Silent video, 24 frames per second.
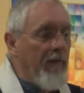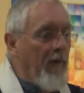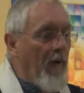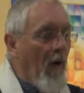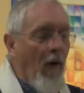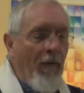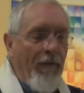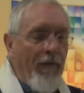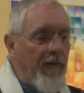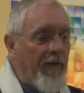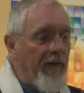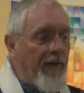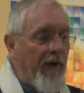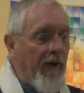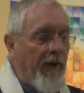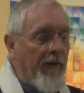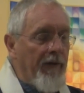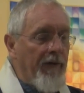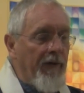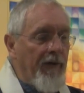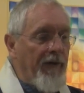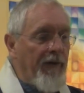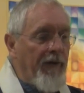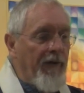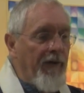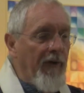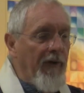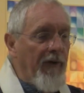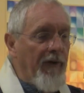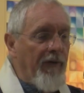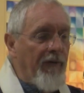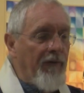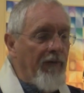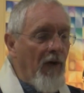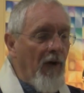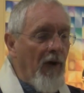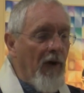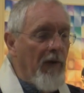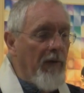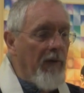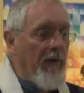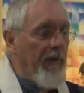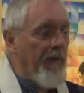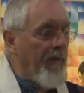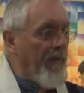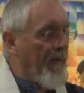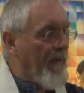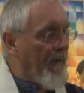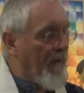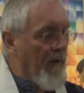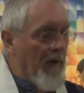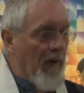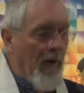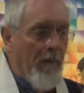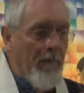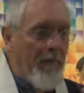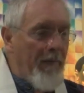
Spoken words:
often tells his followers, you know,